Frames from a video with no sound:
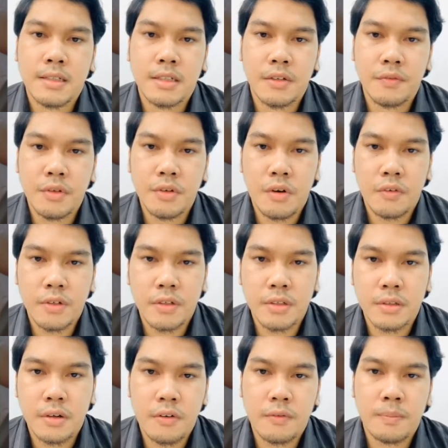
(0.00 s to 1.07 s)
The review
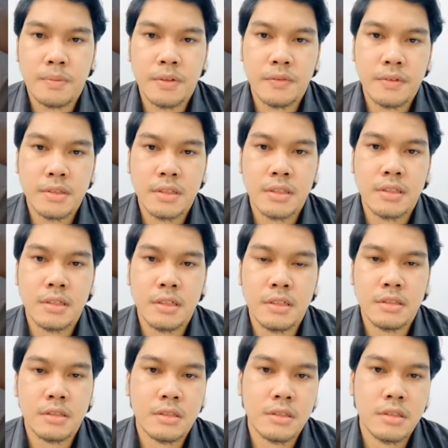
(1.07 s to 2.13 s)
of previous
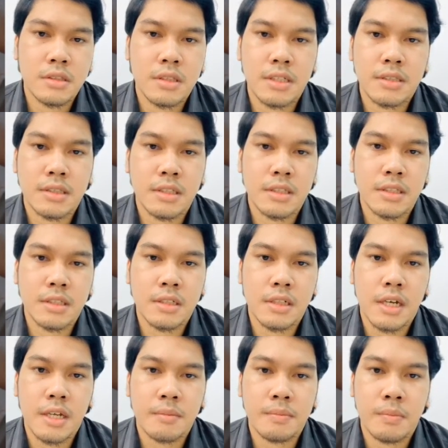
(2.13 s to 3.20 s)
literature is
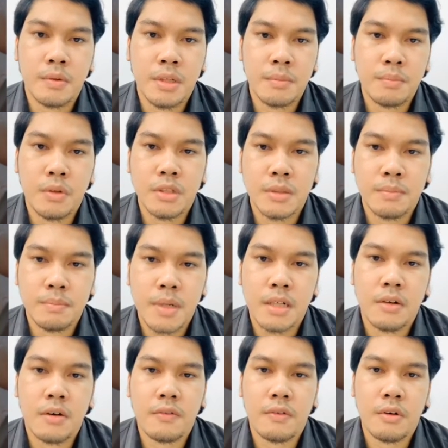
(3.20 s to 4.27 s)
an important
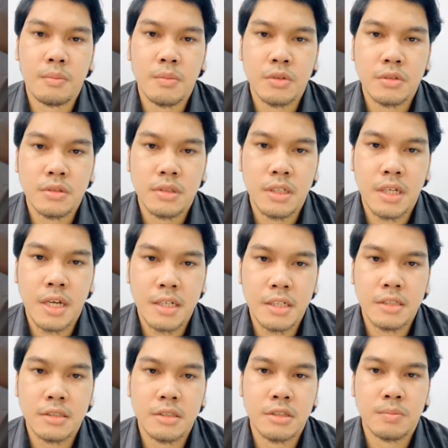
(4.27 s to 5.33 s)
part of almost
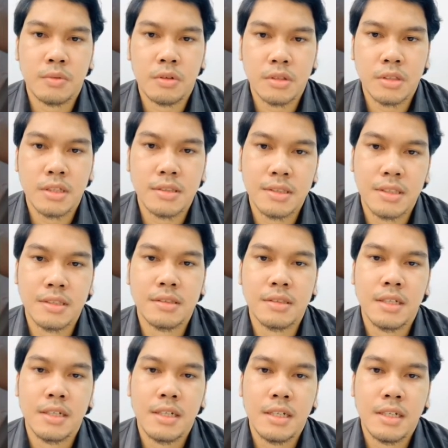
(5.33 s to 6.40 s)
any research project, since
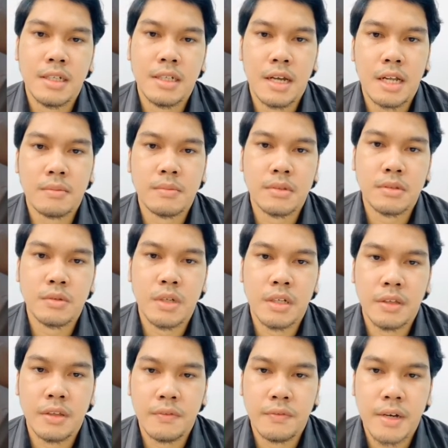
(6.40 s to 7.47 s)
it helps to
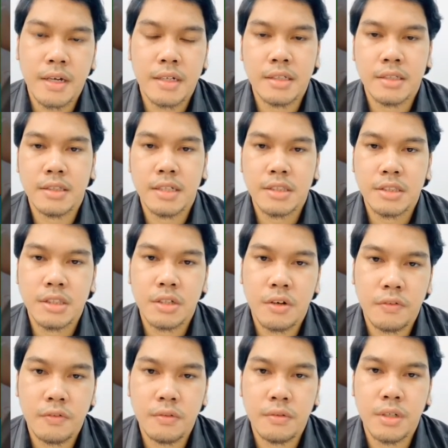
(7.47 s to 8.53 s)
identify the nature
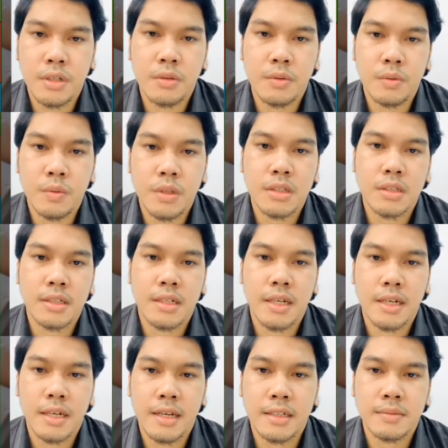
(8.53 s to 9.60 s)
of the work
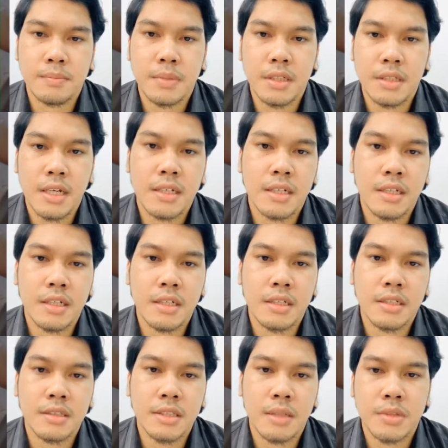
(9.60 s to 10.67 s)
that has been done in
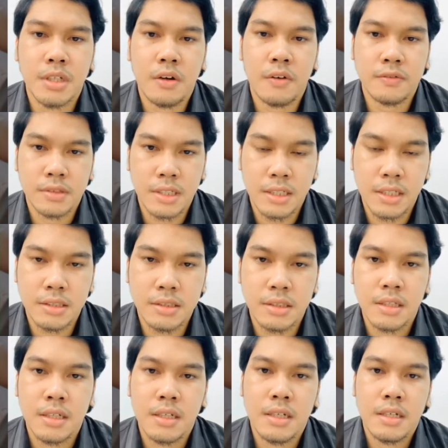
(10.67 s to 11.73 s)
the subject of studies.